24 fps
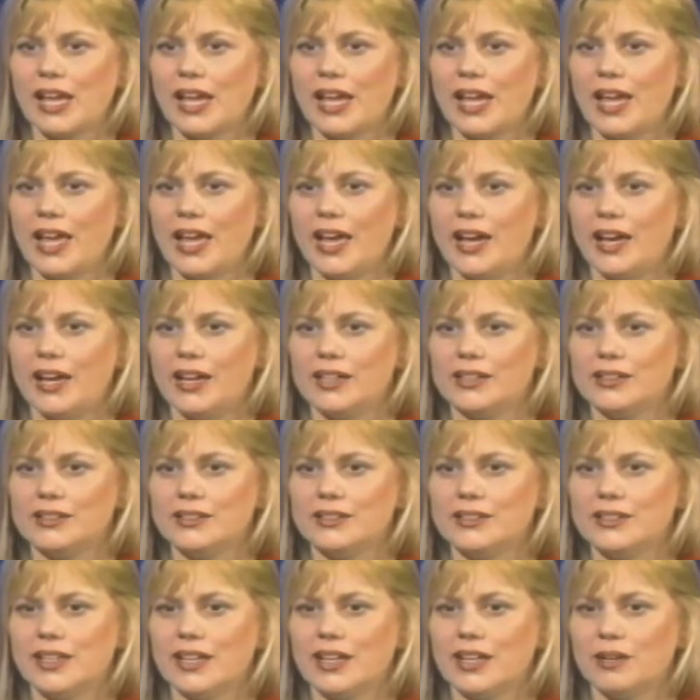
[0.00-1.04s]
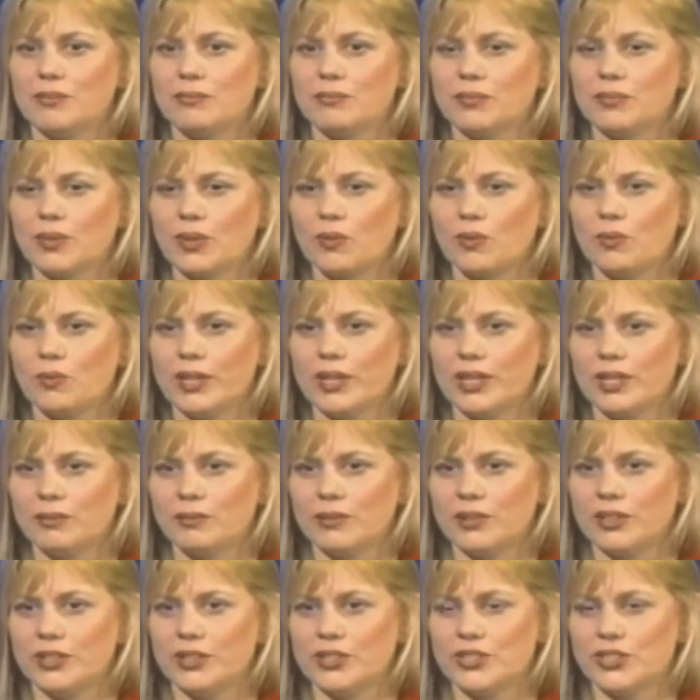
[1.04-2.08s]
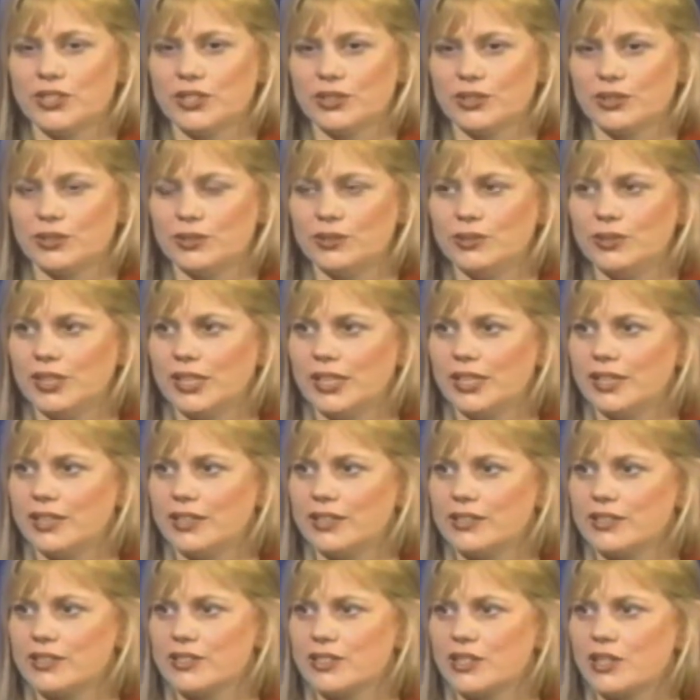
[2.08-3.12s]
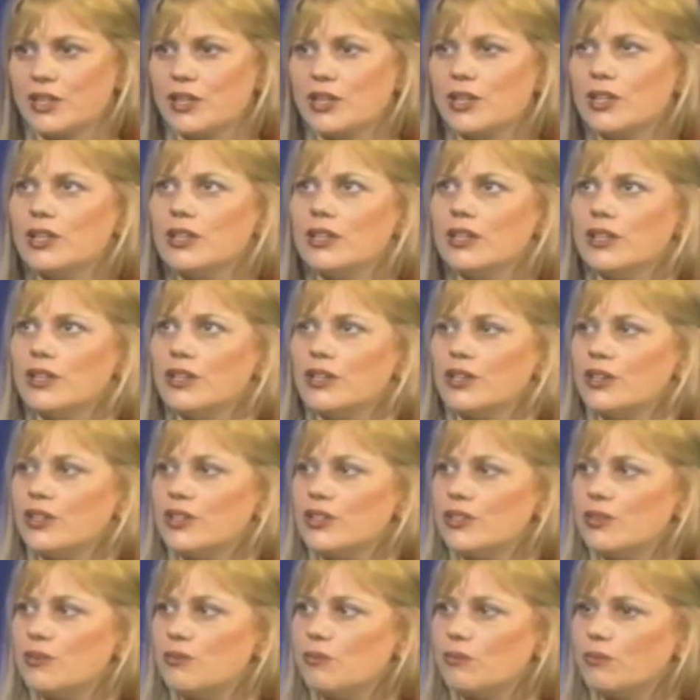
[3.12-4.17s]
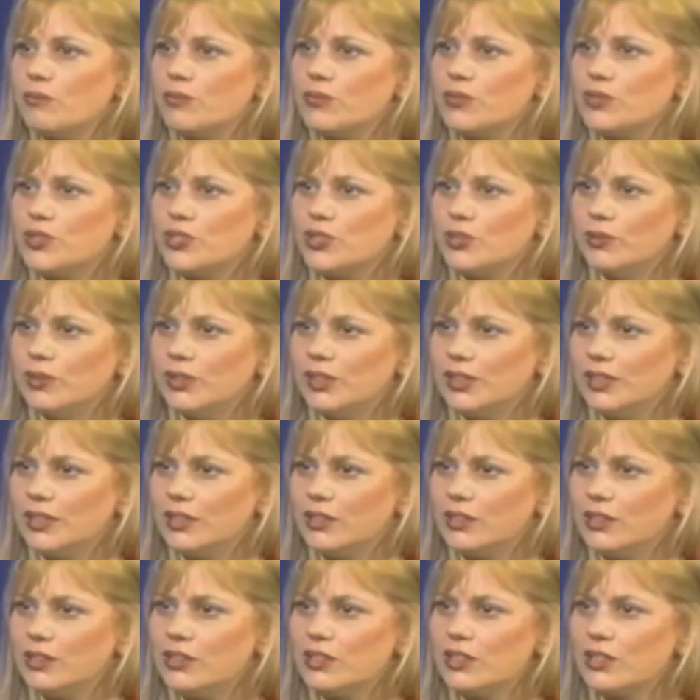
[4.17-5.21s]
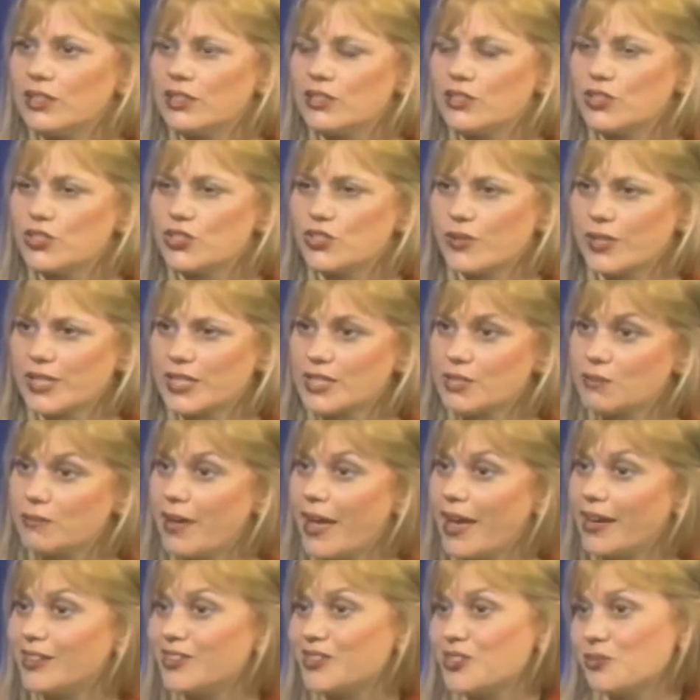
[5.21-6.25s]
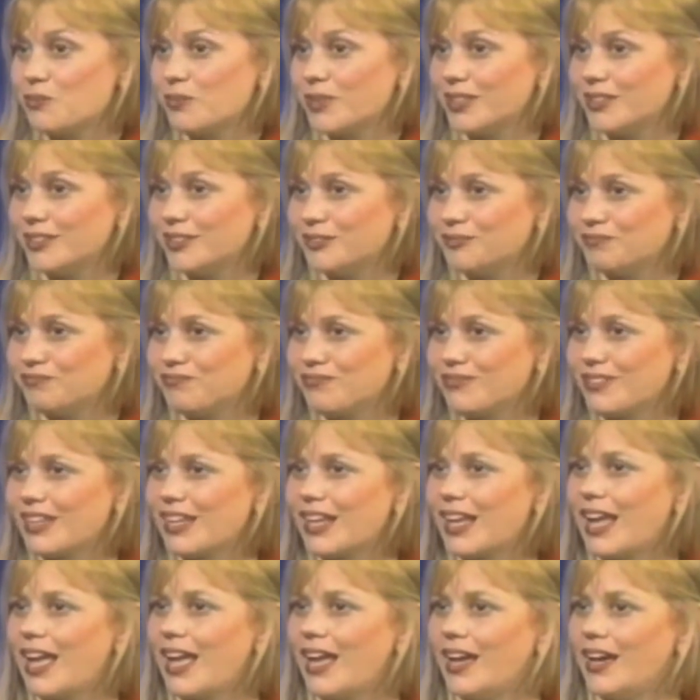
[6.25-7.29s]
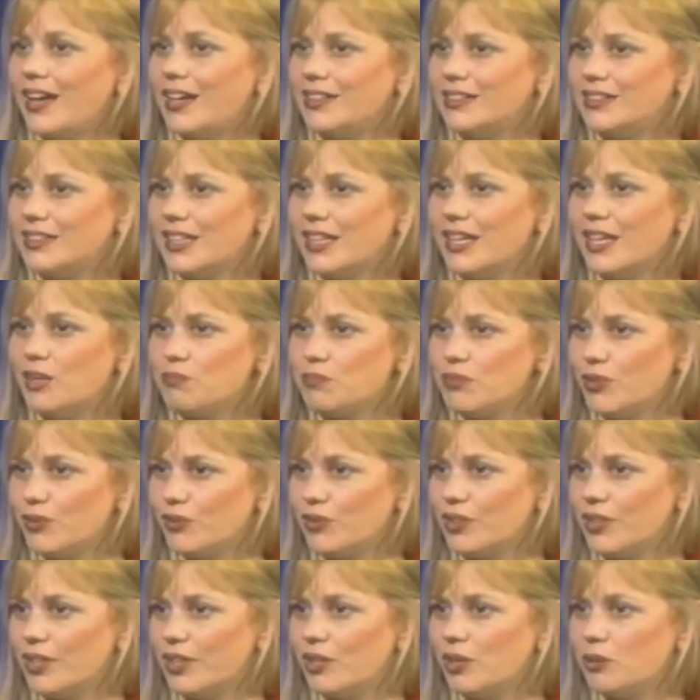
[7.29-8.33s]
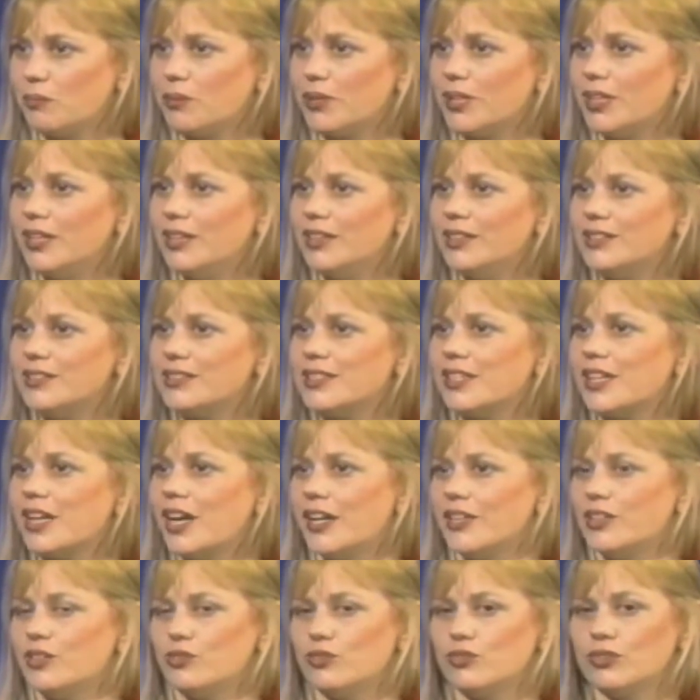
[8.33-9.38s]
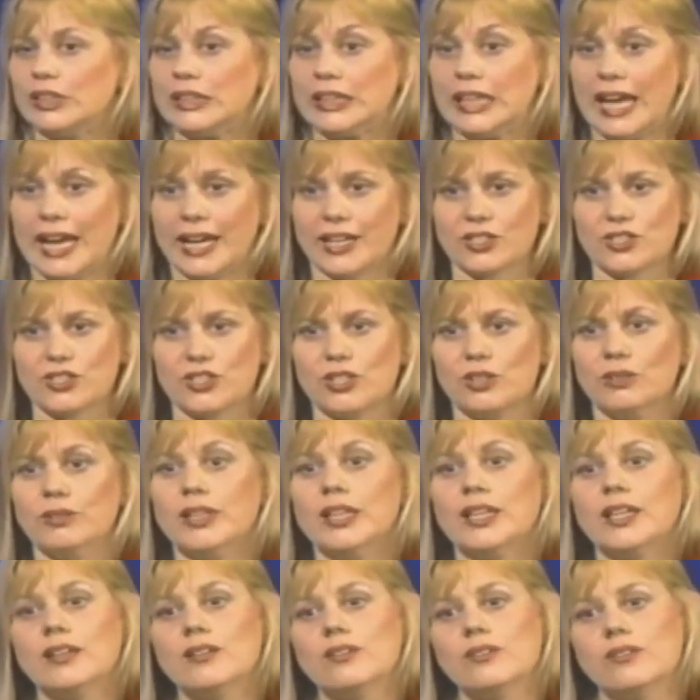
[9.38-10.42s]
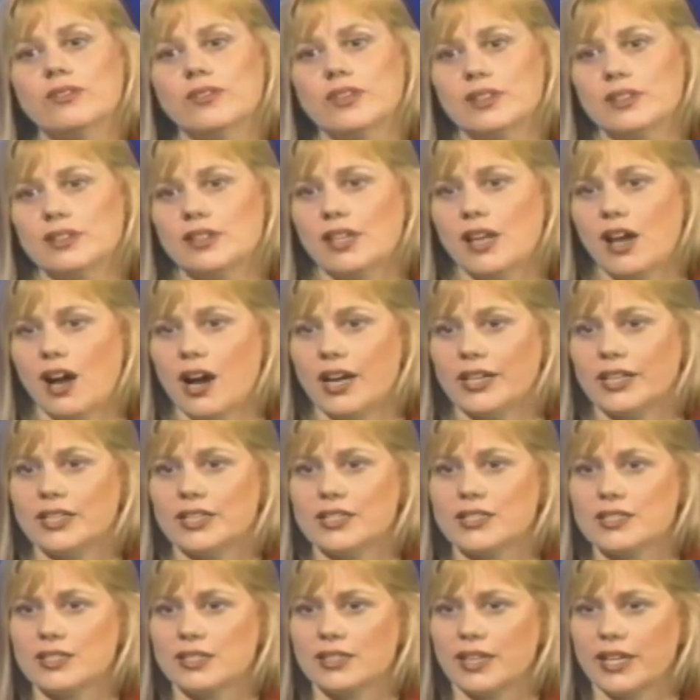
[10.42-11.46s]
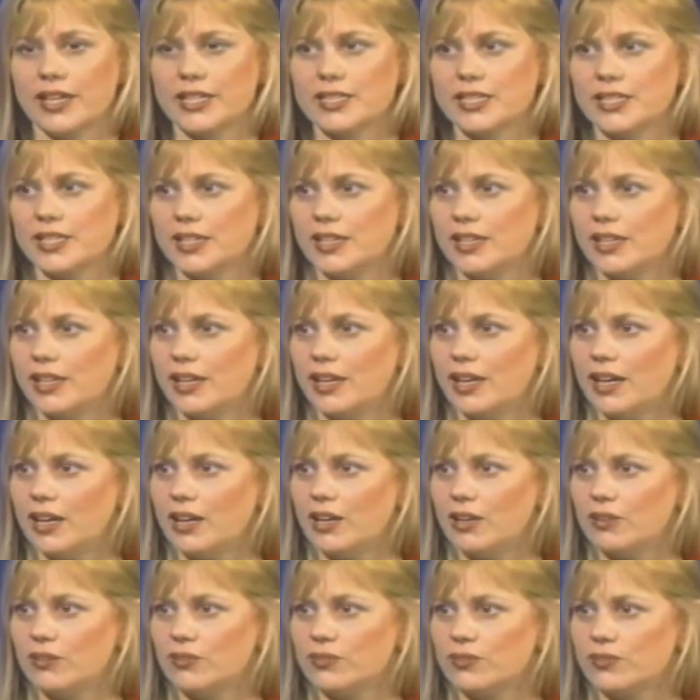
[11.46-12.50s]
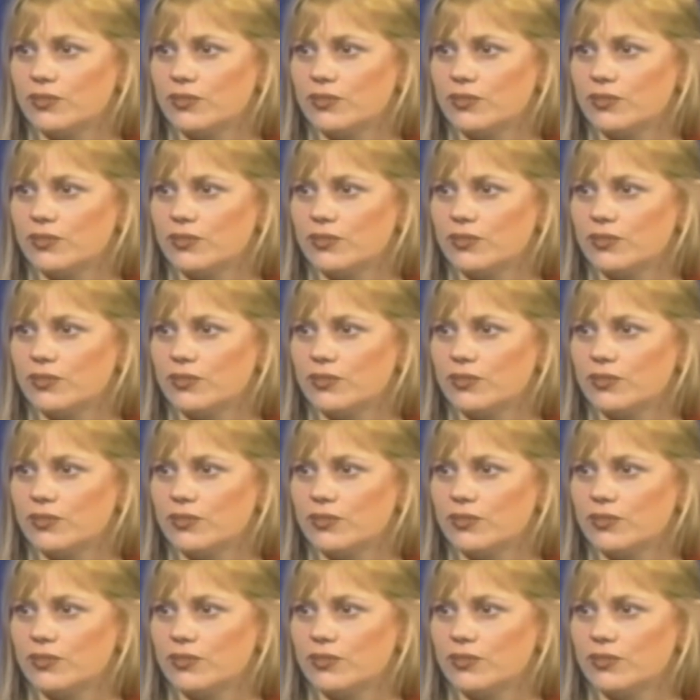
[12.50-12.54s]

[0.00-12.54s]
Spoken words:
and what I'm going to do is do a little stress management and hypnotherapy to kind of relax you and give the audience an idea of